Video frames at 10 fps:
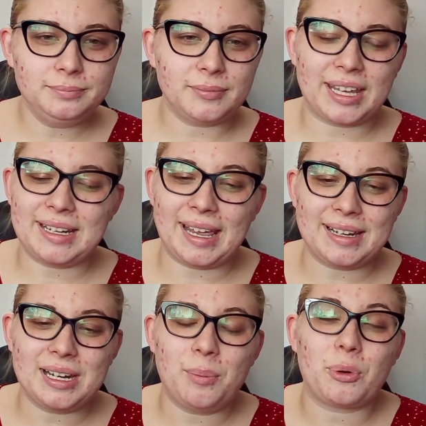and it
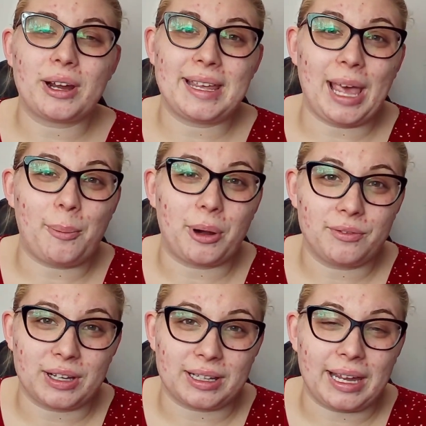ended up working out
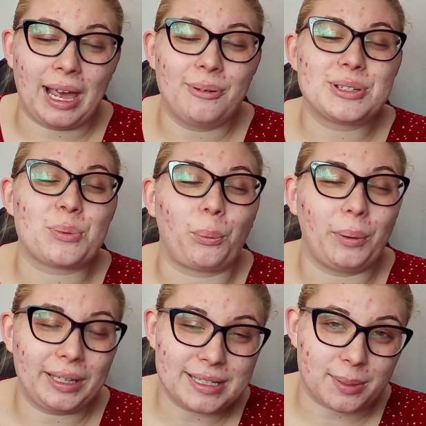perfectly. I was
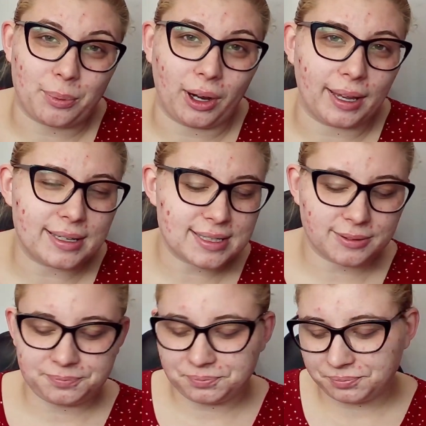really surprised.
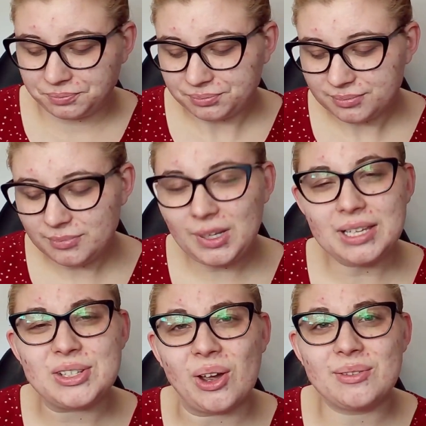
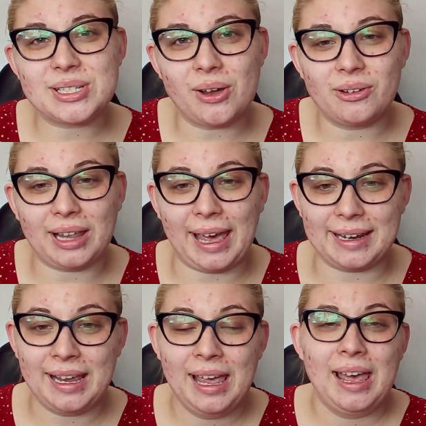So I was so
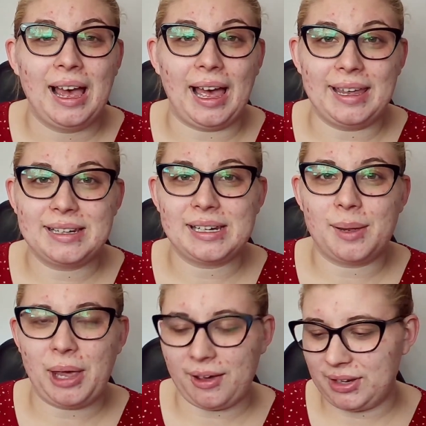glad. I ended
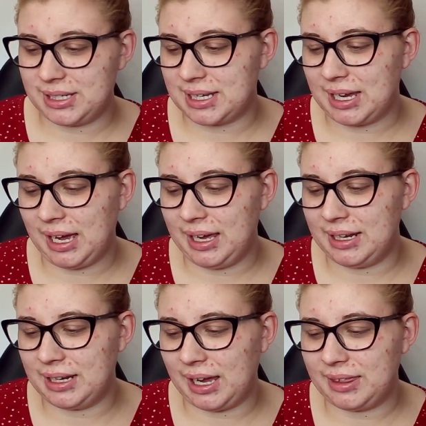up having to
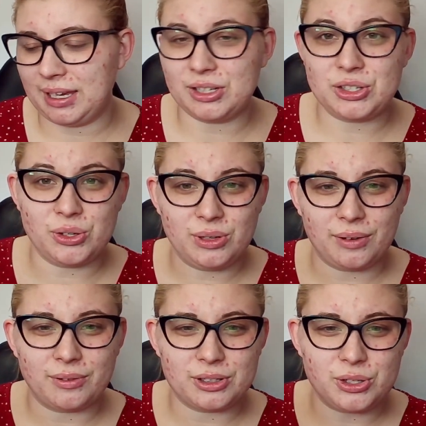cut, I think,
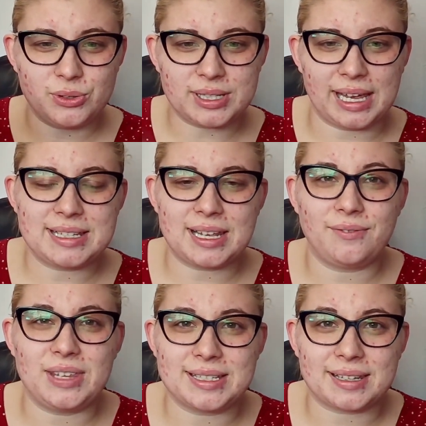two sets
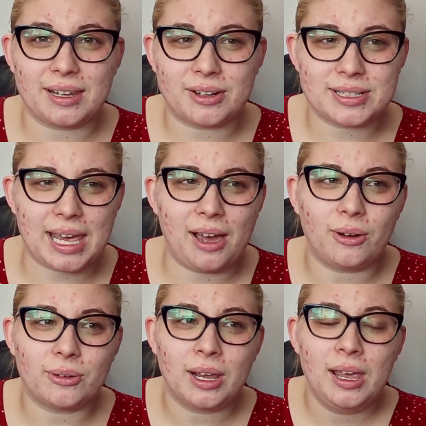of these letters
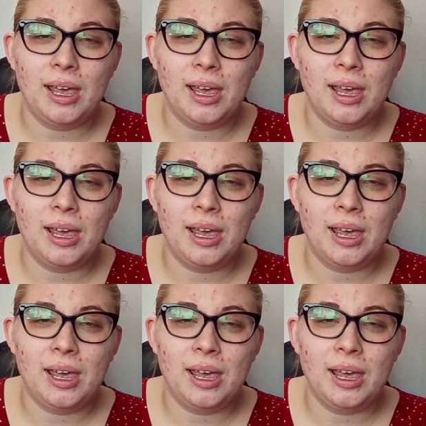out